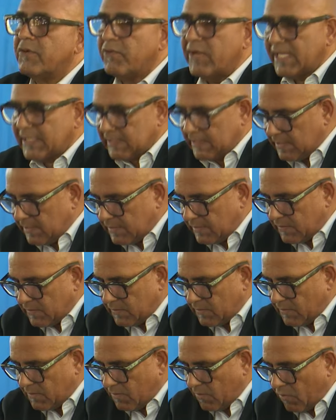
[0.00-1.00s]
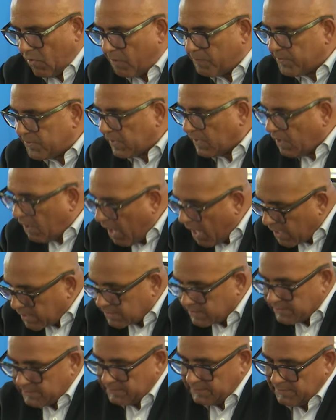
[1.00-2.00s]
the rest is up to
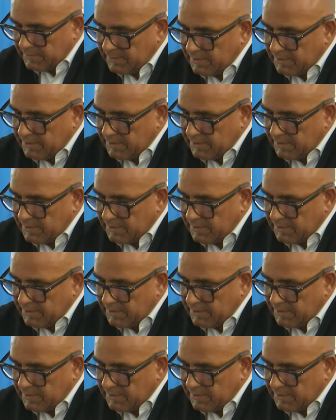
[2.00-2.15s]
God.